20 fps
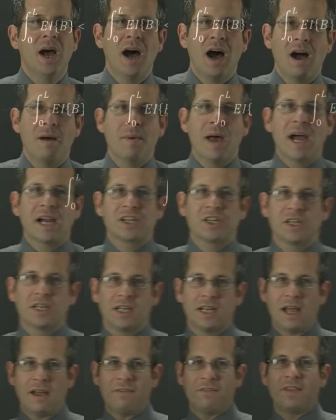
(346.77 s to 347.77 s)
I'm actually
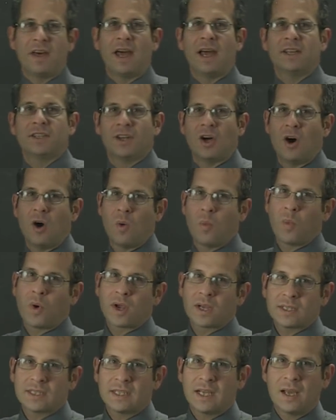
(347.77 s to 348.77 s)
left that as a
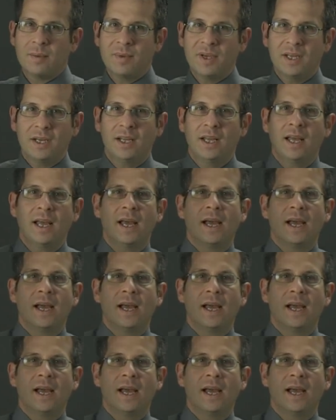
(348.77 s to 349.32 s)
homework assignment.